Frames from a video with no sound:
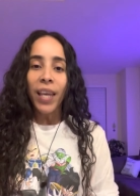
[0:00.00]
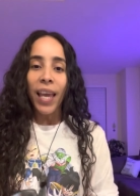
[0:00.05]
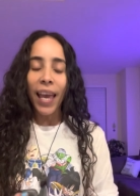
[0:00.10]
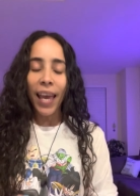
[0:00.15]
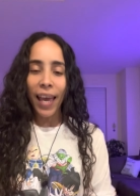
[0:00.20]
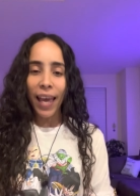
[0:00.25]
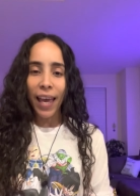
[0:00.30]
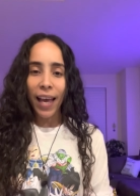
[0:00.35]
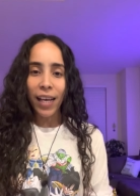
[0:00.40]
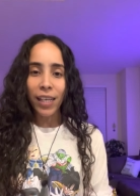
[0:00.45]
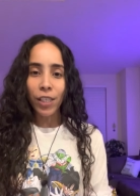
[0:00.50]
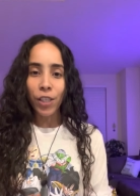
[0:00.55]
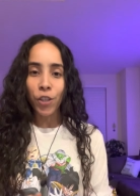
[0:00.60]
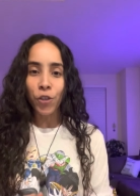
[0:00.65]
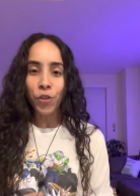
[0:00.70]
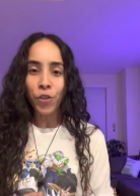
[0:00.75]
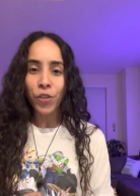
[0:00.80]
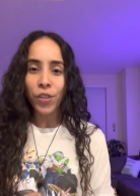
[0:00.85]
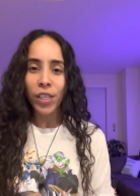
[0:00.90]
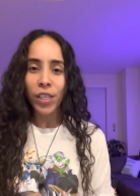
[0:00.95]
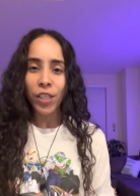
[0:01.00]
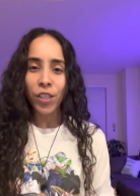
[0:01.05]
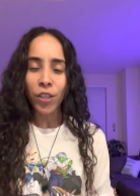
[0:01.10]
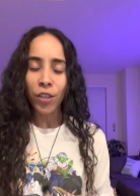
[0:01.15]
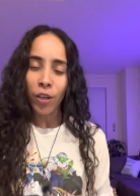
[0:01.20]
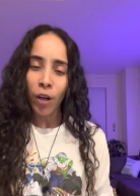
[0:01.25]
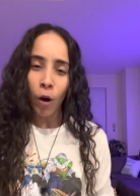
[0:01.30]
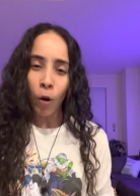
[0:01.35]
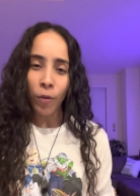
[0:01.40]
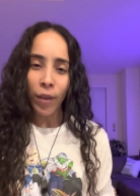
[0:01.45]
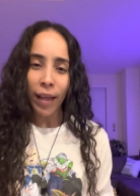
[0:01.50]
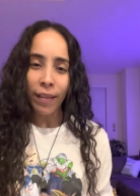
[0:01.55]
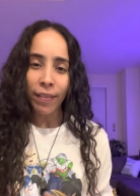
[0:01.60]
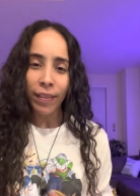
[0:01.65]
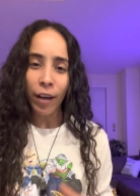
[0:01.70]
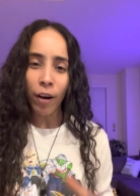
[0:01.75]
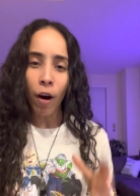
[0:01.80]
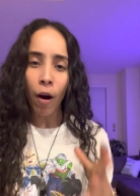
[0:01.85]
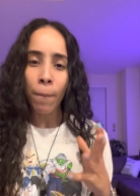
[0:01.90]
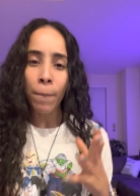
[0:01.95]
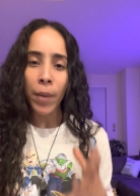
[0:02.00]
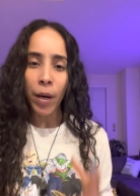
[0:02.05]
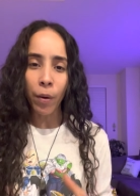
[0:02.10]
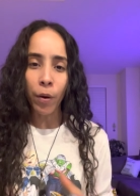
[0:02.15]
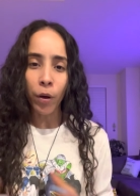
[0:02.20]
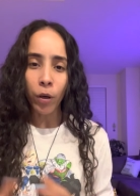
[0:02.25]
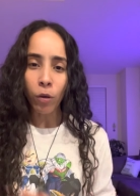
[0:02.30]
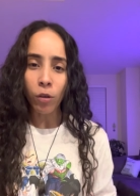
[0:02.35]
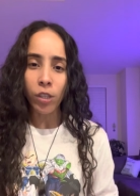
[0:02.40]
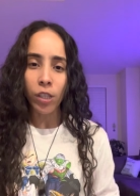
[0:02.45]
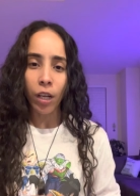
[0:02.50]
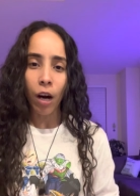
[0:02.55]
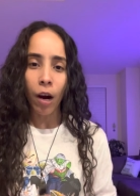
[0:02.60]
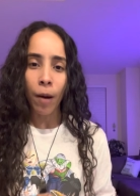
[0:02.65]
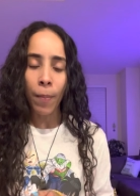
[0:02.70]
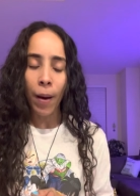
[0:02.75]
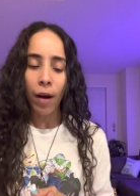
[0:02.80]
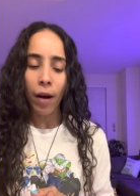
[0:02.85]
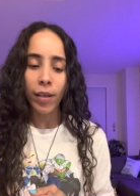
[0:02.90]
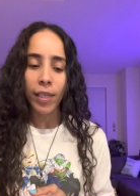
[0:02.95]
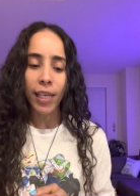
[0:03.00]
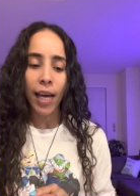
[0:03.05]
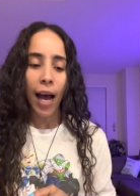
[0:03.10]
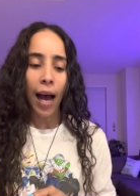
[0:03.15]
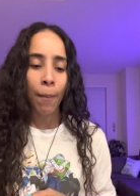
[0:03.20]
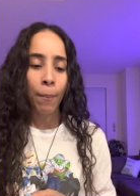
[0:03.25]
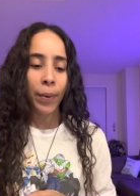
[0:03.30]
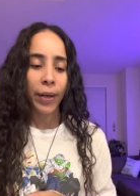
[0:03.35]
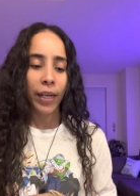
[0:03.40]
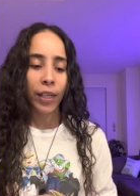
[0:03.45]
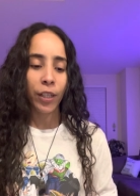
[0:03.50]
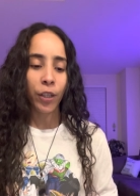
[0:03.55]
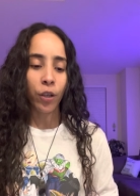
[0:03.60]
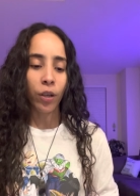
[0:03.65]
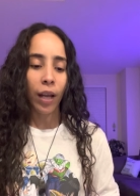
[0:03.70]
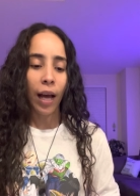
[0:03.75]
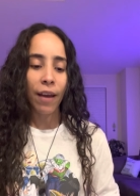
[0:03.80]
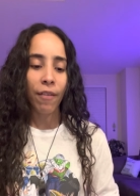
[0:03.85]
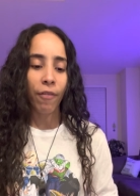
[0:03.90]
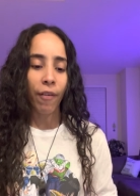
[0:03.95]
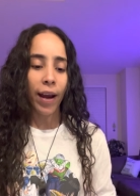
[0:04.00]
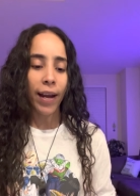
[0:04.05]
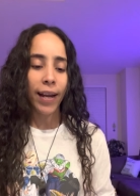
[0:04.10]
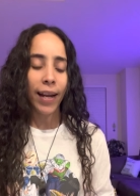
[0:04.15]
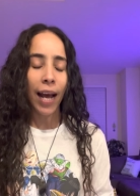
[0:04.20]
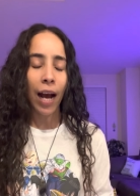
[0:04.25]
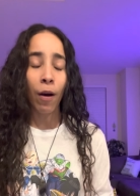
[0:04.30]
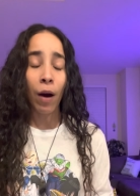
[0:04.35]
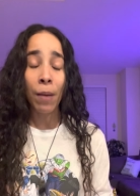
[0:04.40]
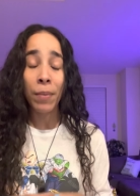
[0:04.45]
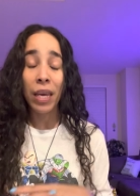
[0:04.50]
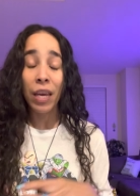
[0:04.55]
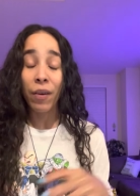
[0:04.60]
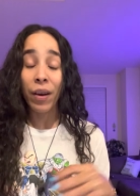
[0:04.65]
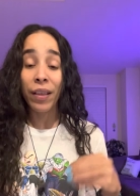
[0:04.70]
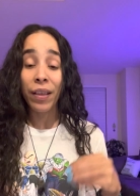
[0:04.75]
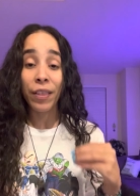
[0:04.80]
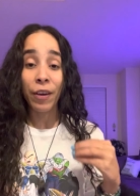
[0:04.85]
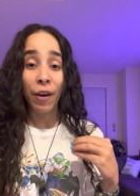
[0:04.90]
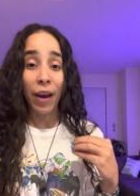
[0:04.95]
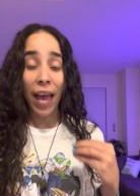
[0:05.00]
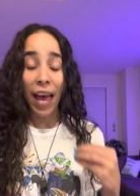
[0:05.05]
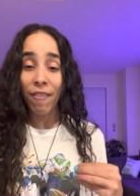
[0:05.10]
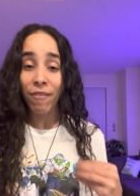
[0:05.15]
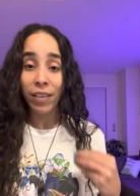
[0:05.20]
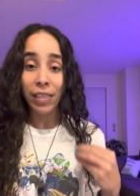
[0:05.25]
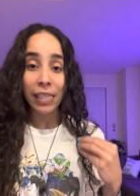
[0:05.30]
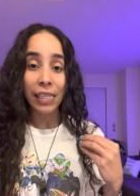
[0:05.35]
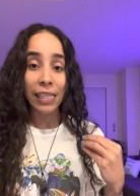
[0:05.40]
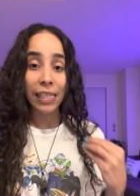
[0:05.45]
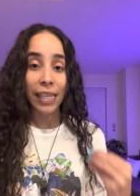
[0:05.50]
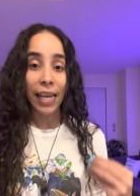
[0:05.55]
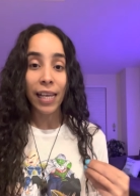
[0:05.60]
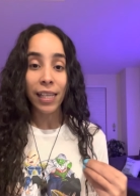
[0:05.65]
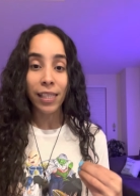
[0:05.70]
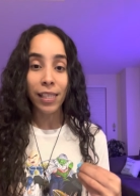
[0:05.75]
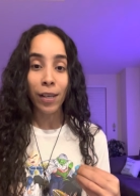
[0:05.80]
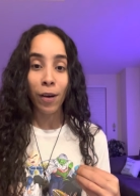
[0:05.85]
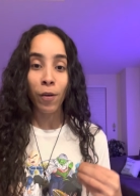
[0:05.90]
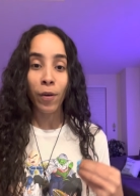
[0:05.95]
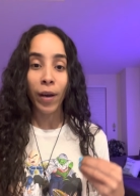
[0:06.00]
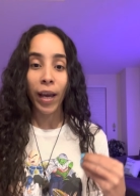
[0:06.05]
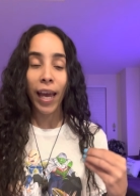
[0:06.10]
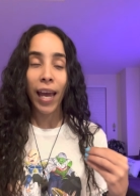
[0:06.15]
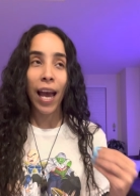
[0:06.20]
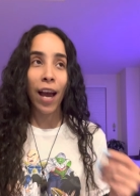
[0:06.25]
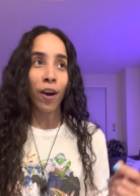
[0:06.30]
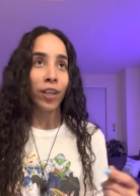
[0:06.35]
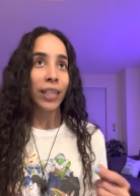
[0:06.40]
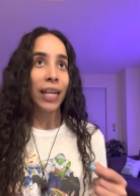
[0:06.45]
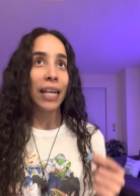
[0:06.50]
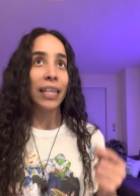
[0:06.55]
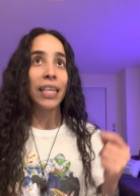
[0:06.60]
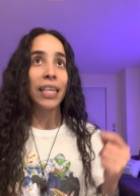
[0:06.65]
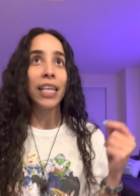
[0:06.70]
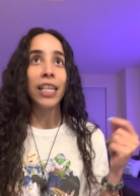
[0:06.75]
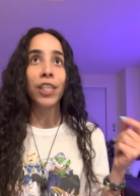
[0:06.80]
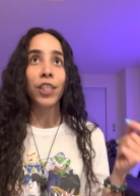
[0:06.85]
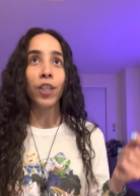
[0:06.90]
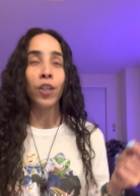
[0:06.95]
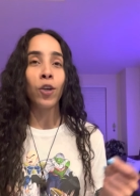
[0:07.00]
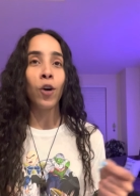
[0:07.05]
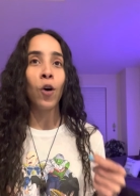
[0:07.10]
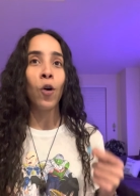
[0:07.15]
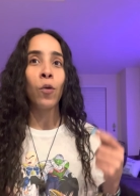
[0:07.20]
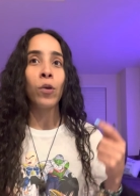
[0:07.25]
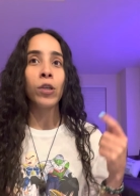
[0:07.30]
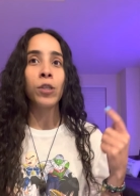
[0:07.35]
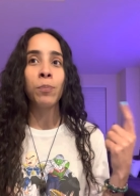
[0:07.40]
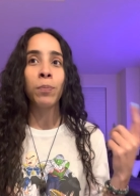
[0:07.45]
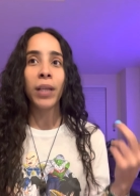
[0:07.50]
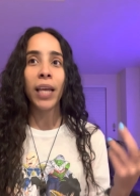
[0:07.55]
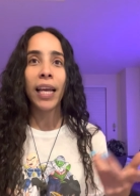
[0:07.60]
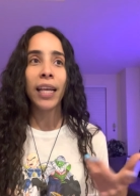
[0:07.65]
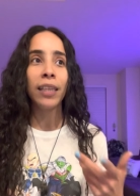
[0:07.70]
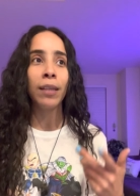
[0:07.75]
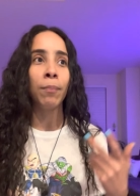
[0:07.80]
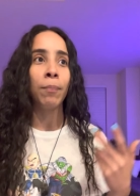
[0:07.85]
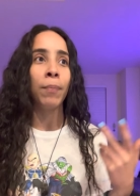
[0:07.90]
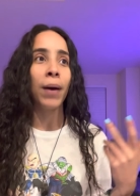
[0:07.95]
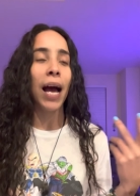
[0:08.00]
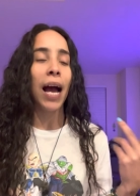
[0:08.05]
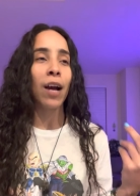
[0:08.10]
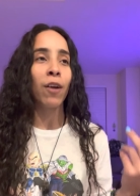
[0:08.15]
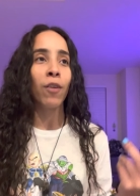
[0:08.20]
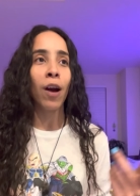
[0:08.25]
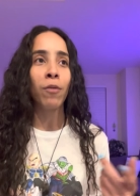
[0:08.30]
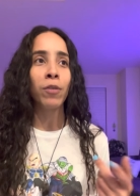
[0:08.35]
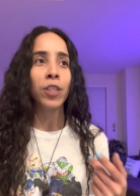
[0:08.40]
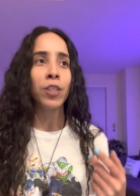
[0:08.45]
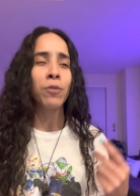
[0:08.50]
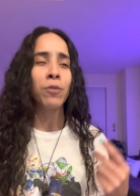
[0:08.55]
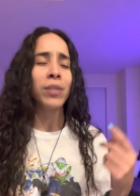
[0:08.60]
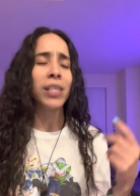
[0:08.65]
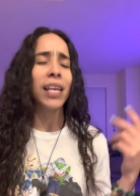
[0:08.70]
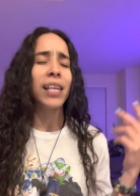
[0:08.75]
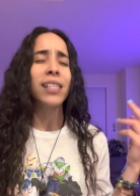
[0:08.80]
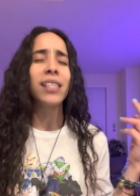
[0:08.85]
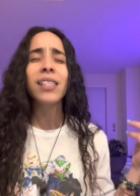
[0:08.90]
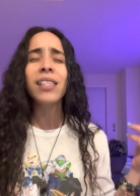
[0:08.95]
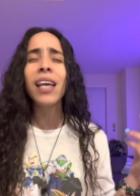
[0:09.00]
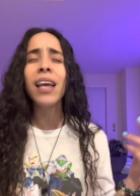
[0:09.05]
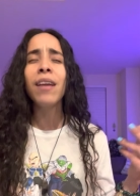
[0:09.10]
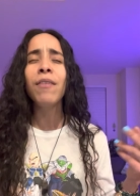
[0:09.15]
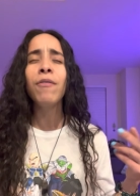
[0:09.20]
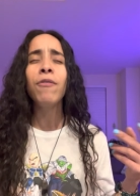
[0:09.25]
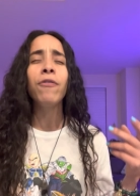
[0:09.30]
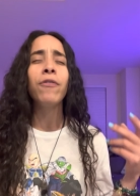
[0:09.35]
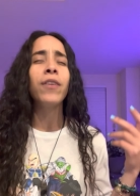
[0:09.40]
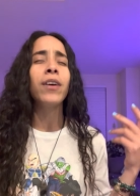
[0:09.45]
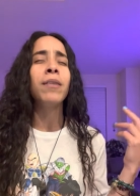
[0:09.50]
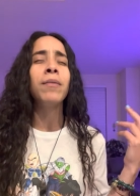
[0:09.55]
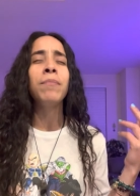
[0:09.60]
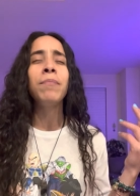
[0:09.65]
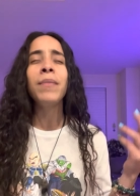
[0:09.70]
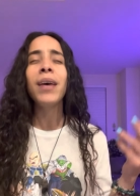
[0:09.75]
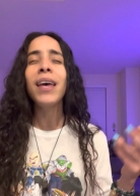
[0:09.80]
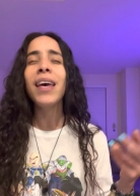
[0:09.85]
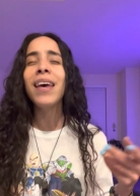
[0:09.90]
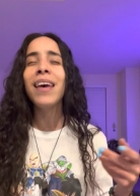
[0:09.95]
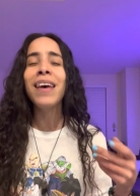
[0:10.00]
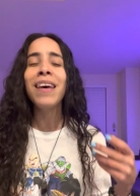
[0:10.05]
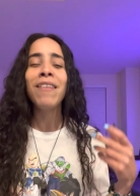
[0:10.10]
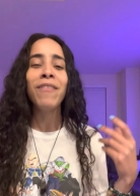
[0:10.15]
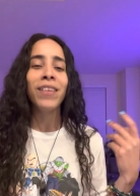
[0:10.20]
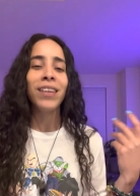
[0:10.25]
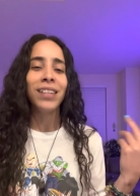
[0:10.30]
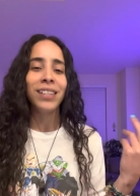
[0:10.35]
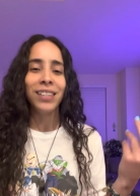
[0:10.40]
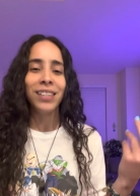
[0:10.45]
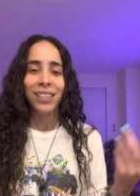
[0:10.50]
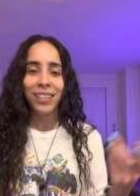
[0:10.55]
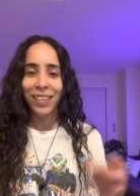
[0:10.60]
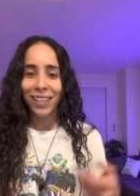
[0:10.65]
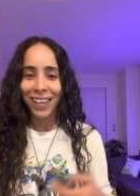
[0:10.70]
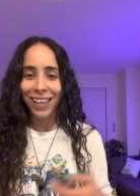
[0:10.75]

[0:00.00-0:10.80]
And you just need to know that there are miracles that are about to happen in your life right now. I'm hearing their heaven sent, okay? I heard that Keisha Cole was playing in the background when she was like, sent from heaven.